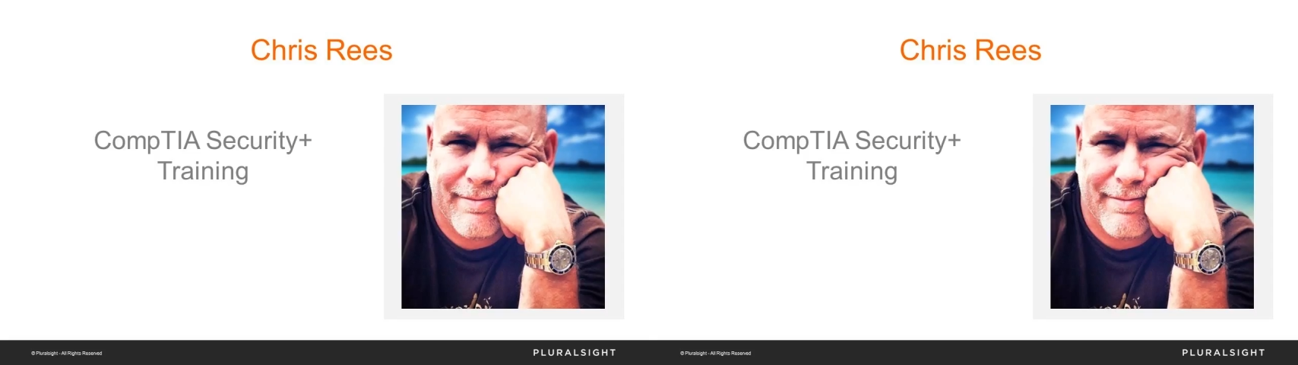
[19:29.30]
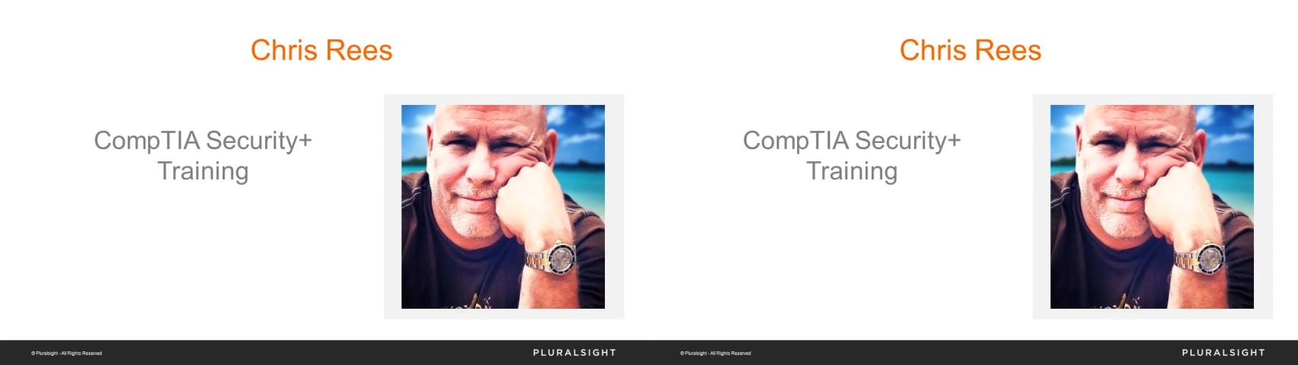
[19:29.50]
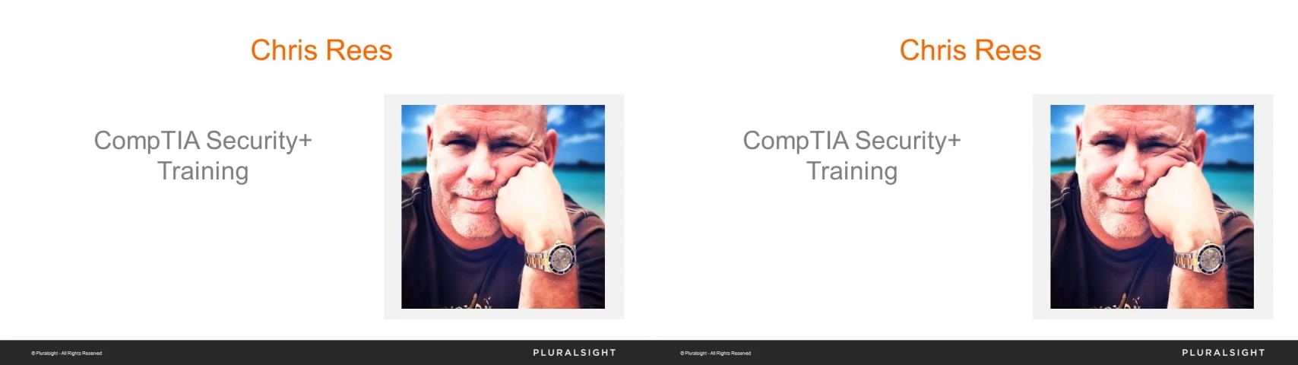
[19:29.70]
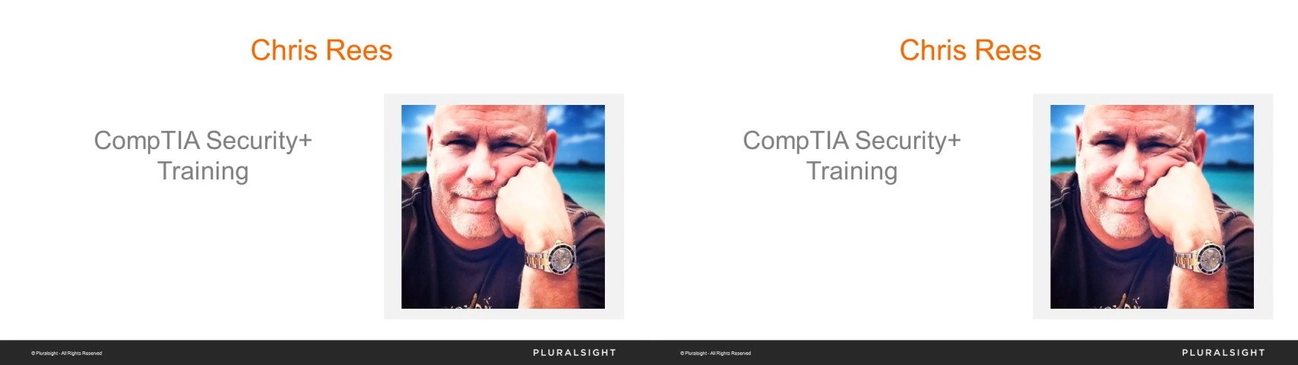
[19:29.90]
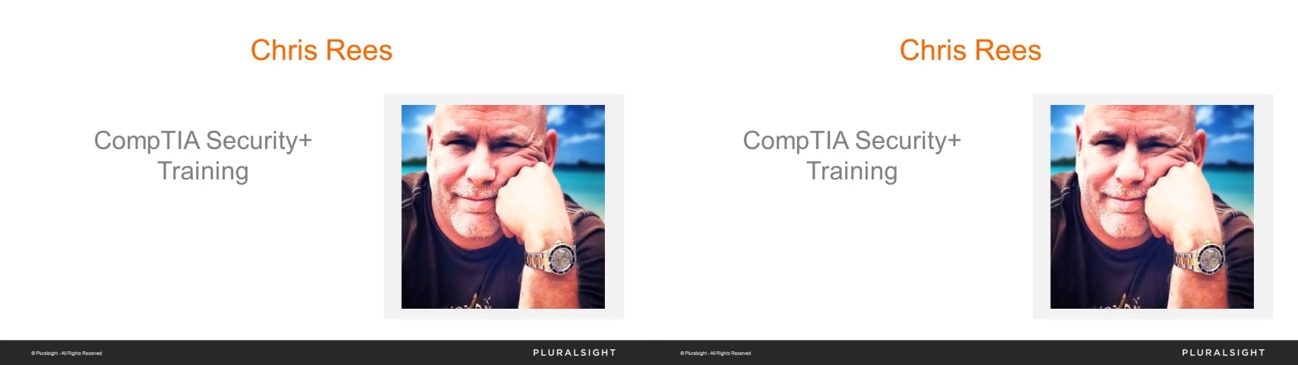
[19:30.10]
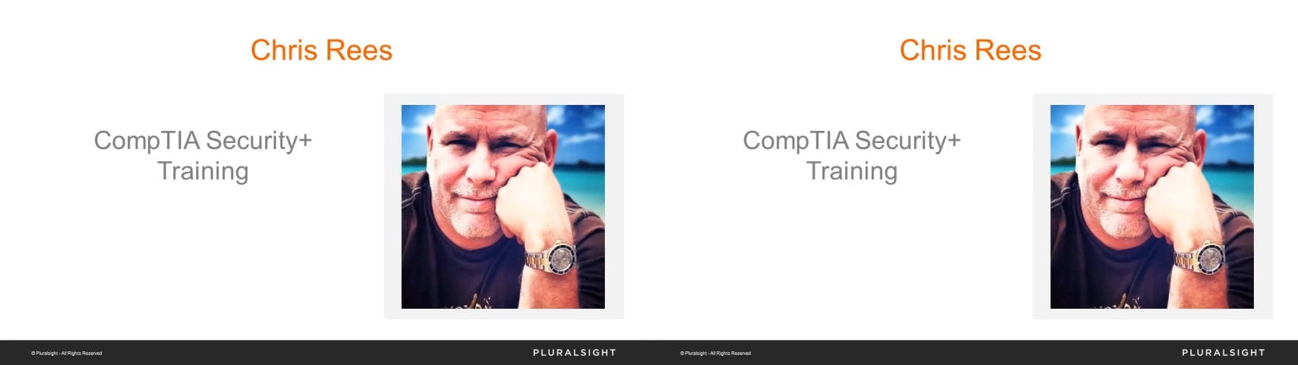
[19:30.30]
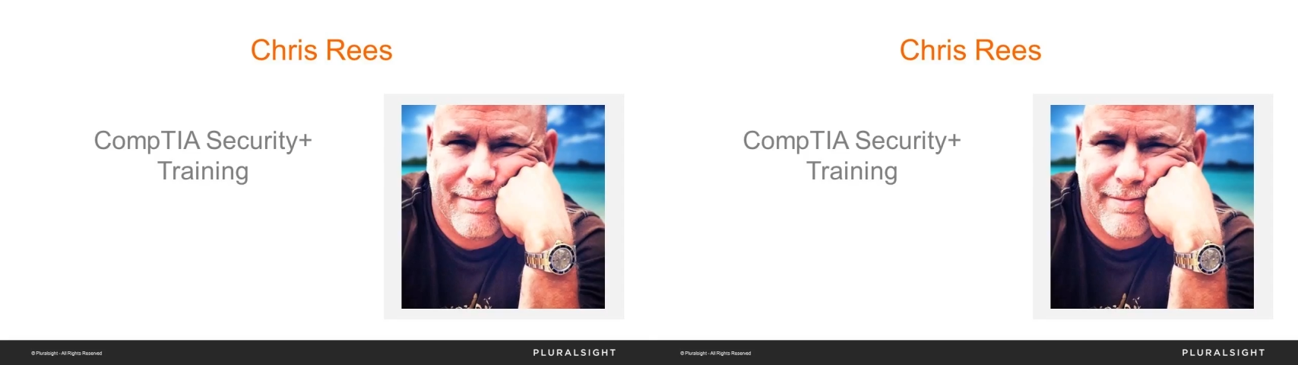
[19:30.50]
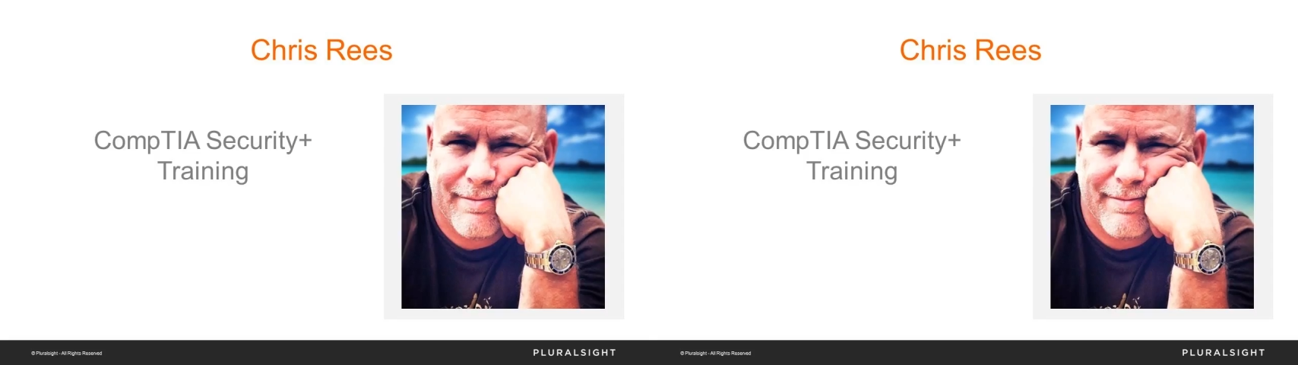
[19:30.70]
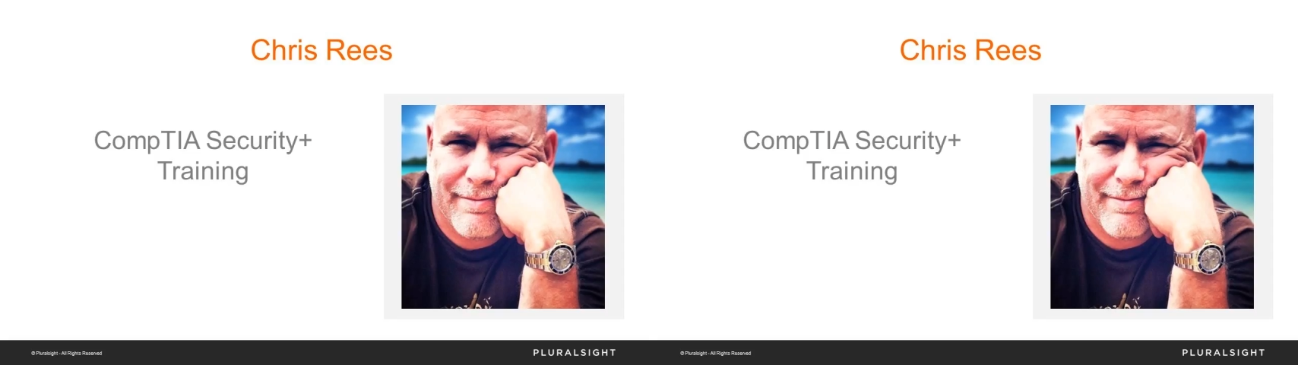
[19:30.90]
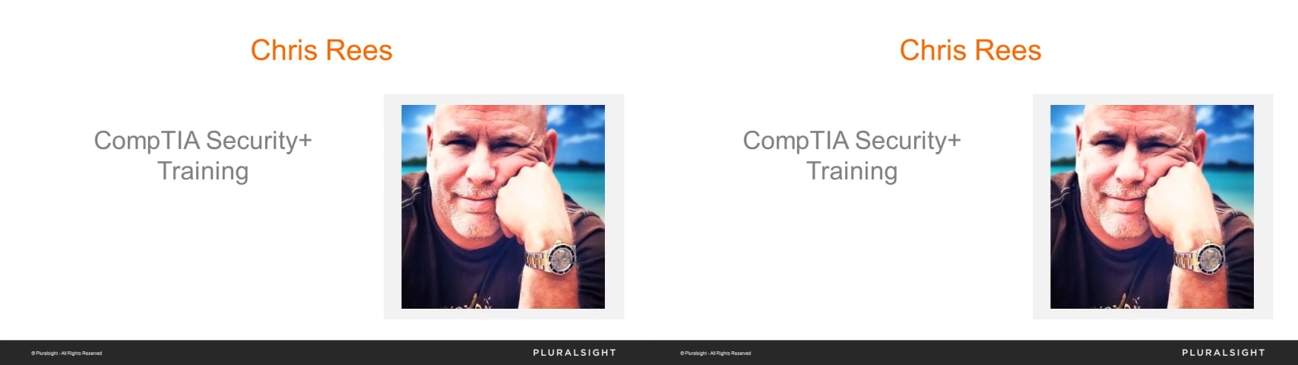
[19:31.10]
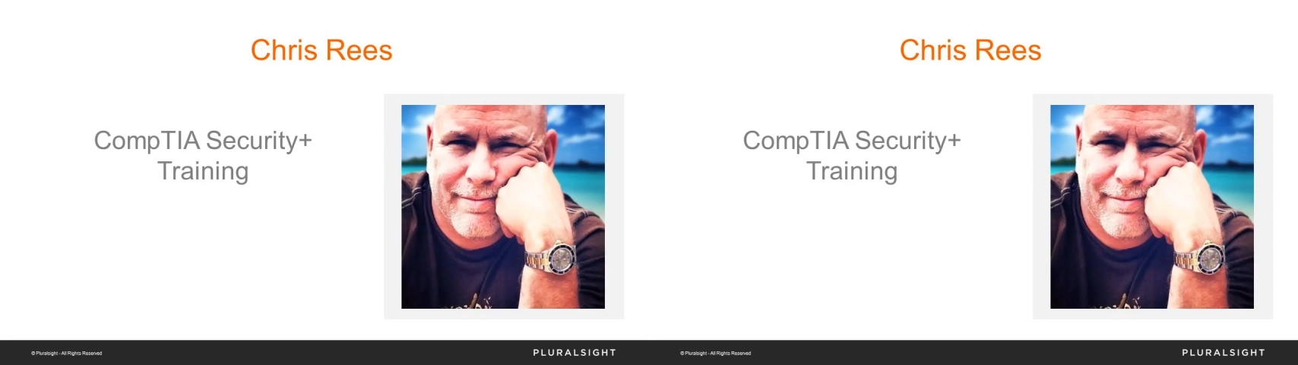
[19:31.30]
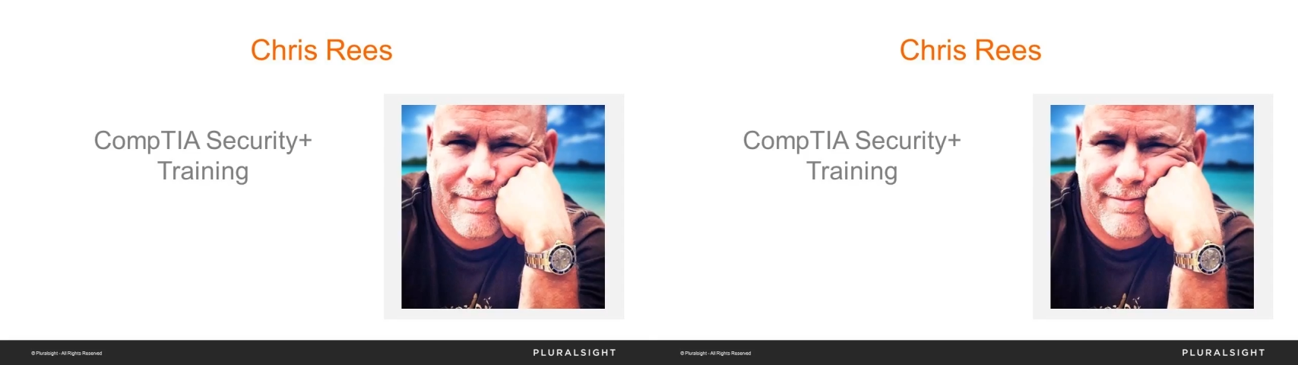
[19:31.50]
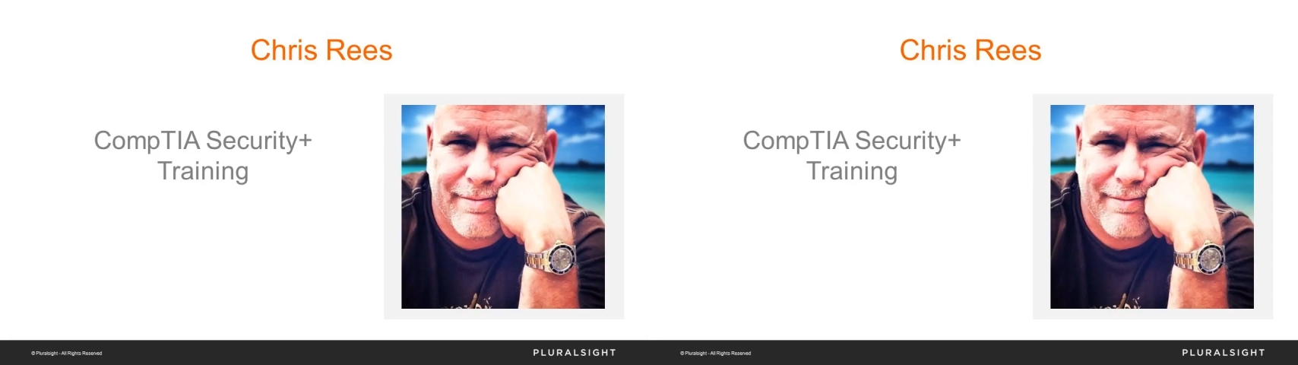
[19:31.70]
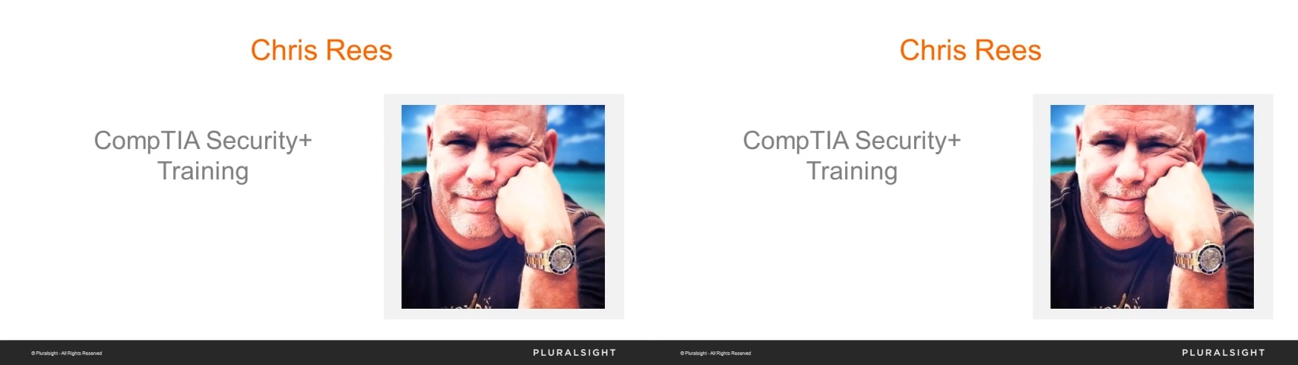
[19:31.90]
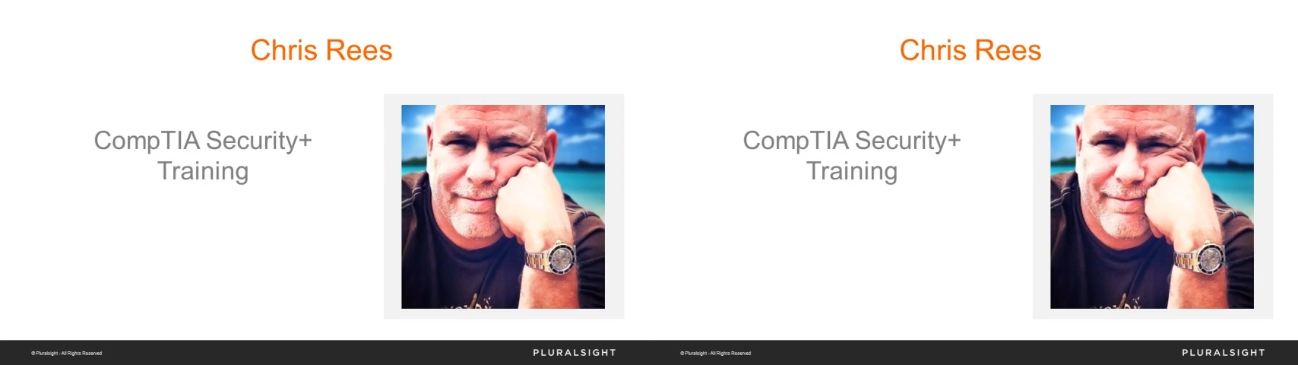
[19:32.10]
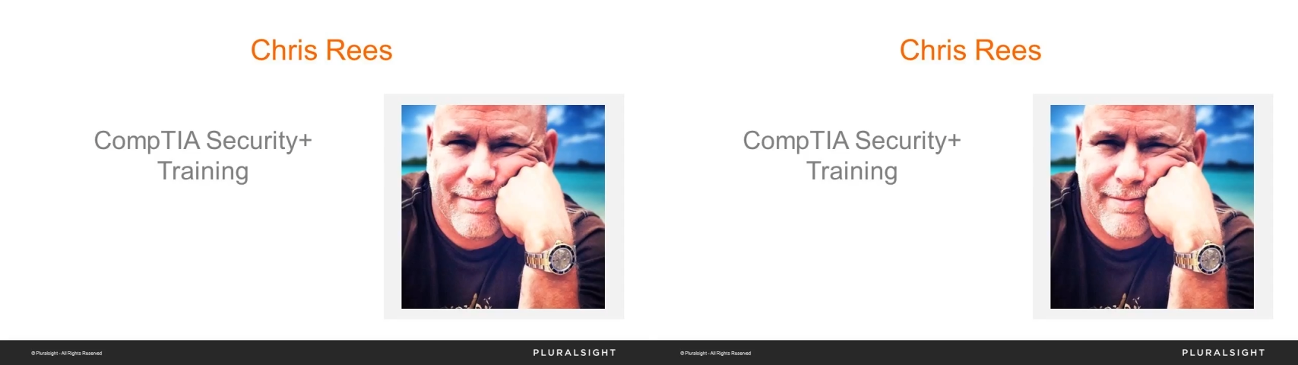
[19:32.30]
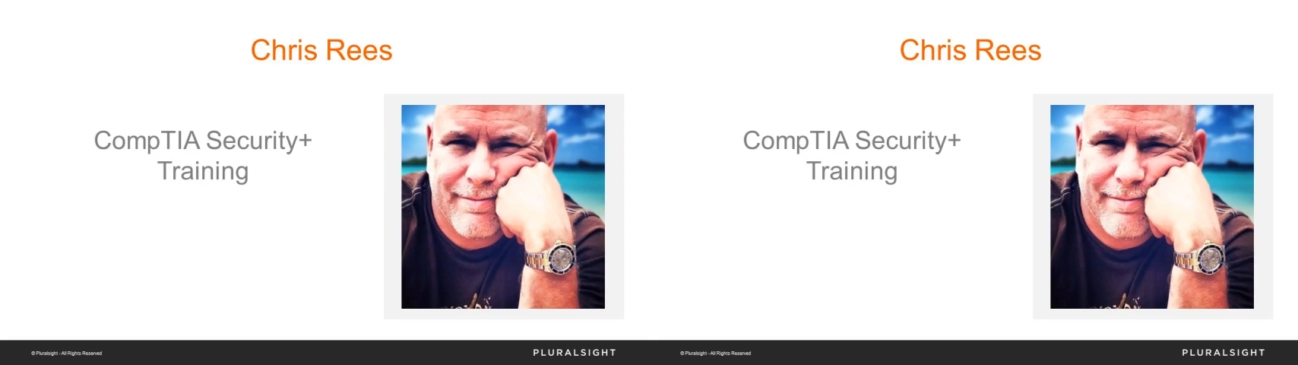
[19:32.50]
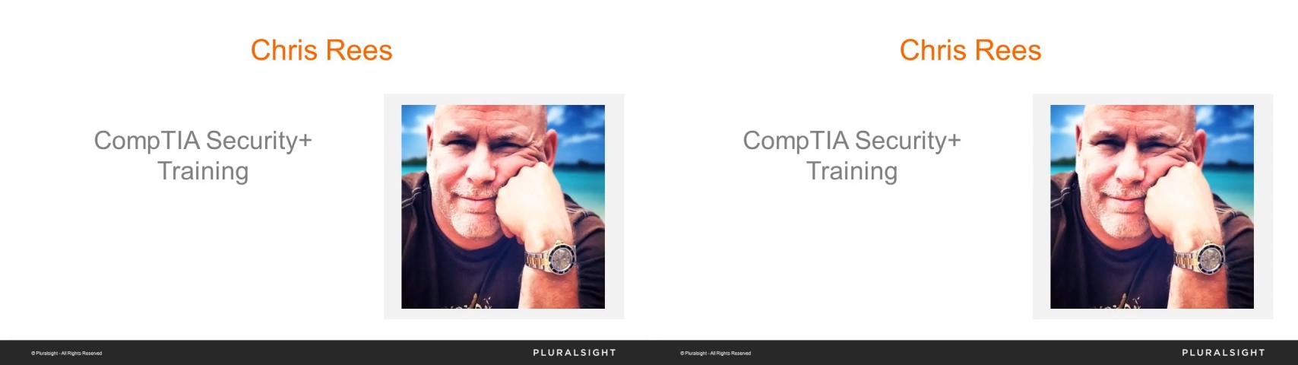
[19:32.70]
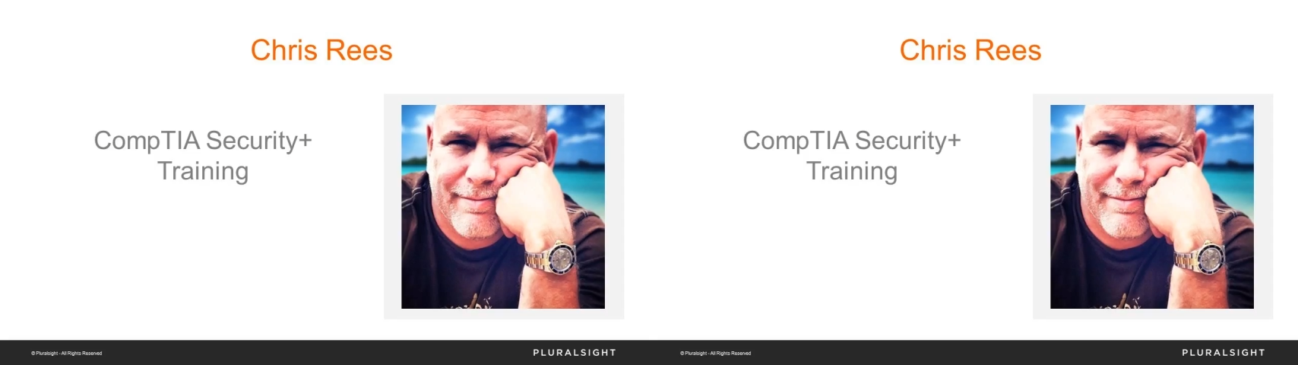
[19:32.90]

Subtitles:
[unreadable: no face in view]